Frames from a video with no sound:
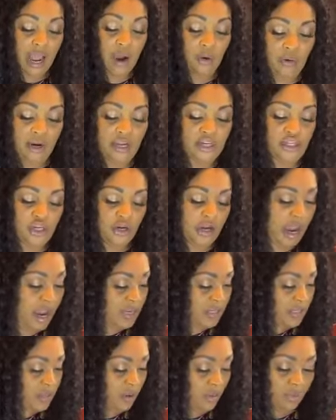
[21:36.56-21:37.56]
I'll let you
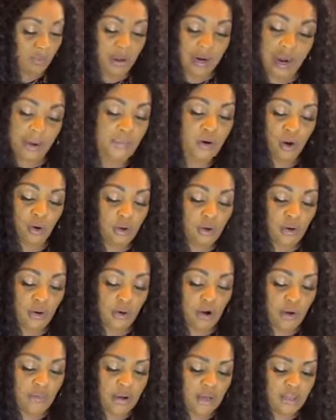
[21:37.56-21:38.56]
guys know. But I'm not going
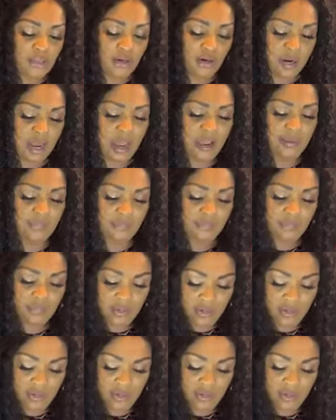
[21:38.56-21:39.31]
to comment on that.